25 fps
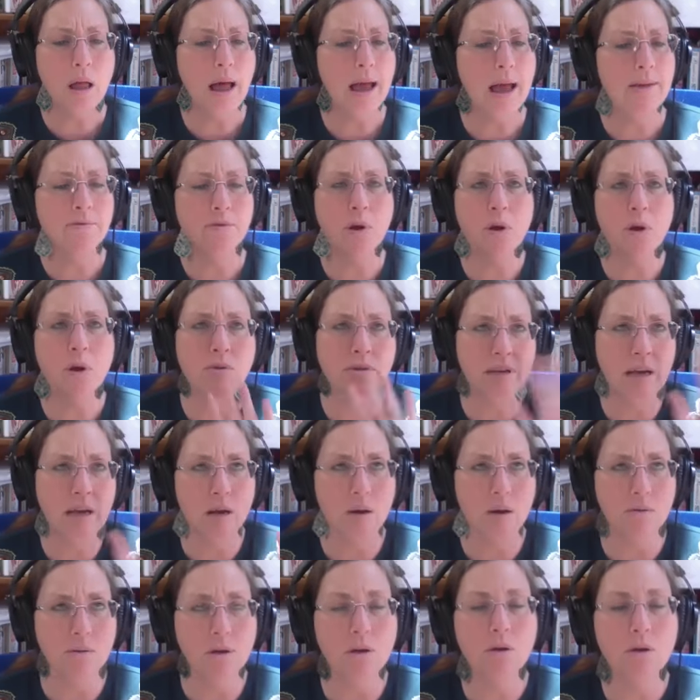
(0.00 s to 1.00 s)
I have no
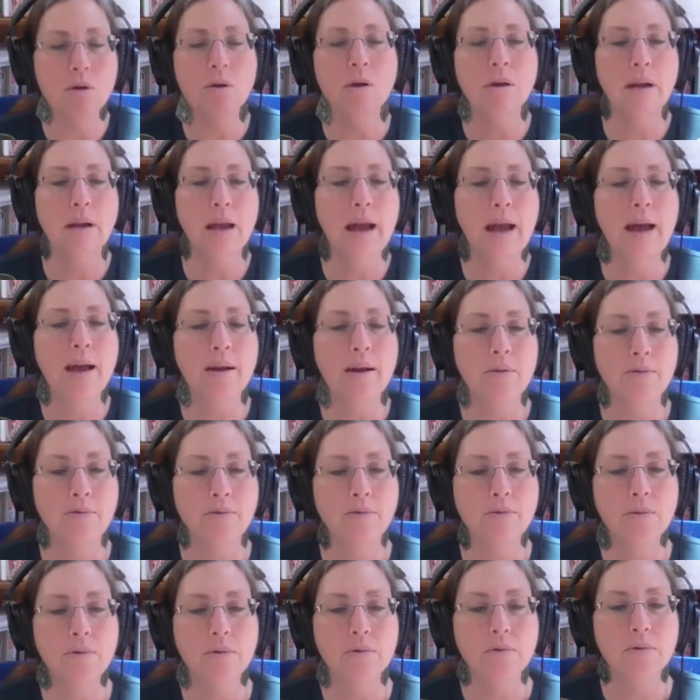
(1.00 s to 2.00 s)
doubt that you're going to have
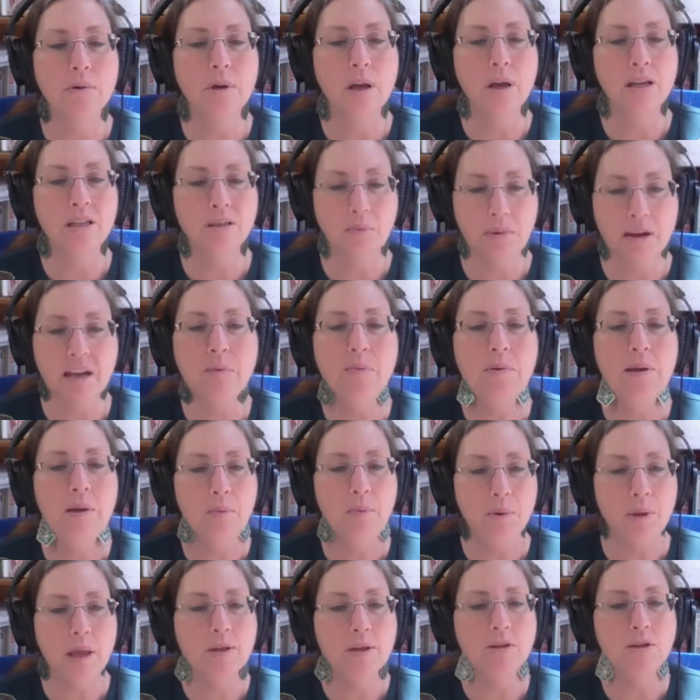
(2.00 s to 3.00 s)
as many
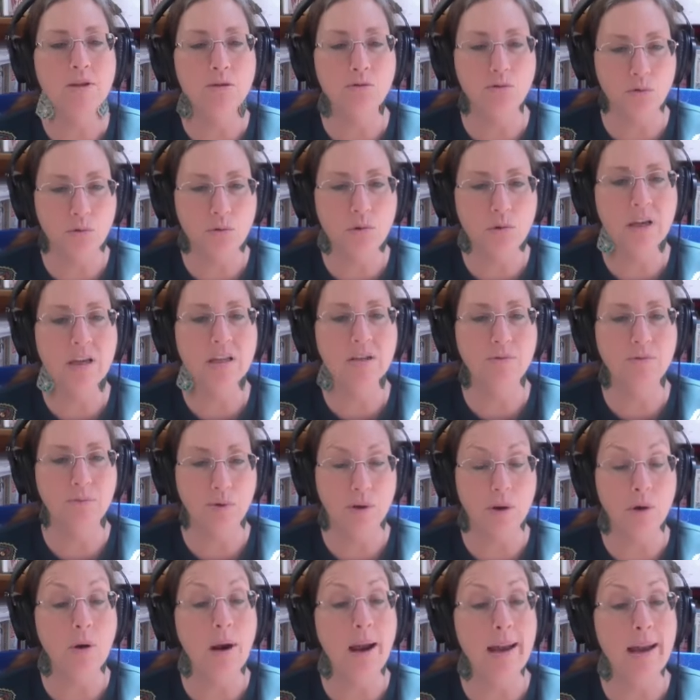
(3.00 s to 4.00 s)
people as truly is for
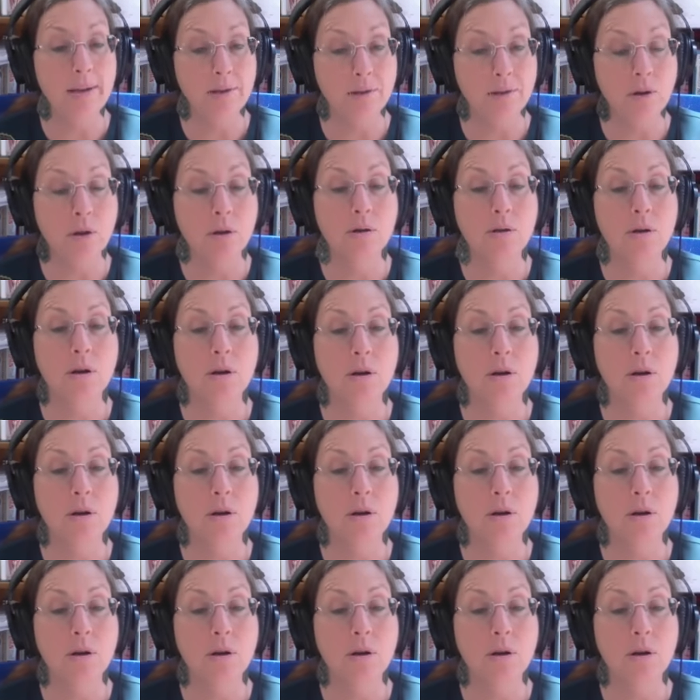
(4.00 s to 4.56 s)
your highest good.